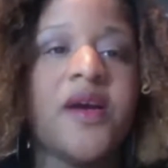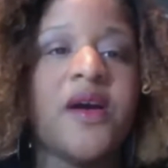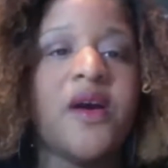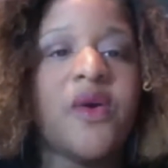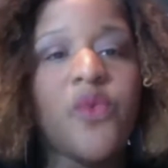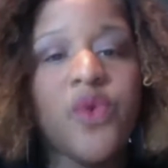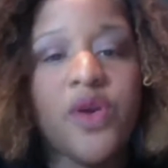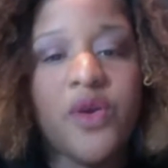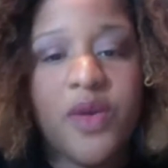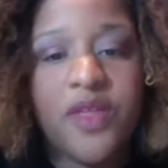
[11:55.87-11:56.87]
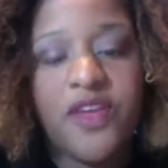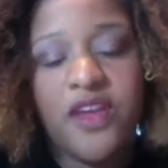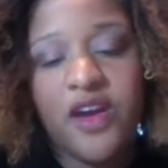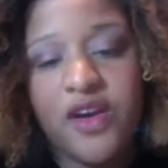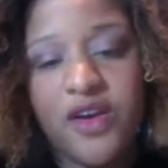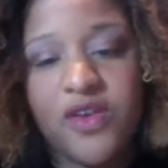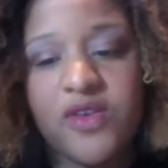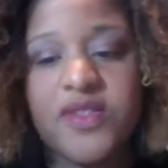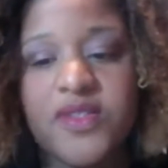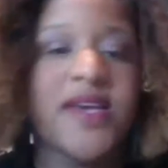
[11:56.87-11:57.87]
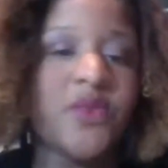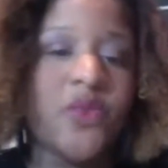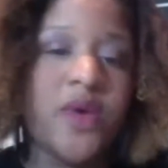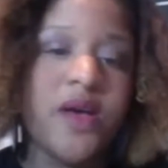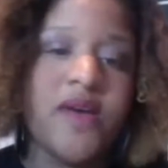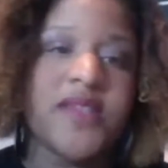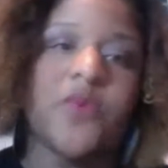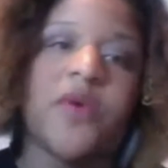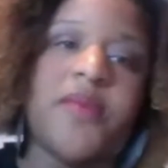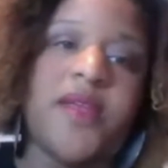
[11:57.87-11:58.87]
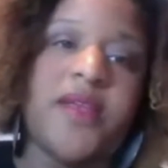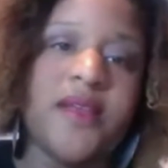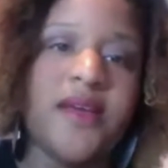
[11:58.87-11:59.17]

work with young girls as well as women.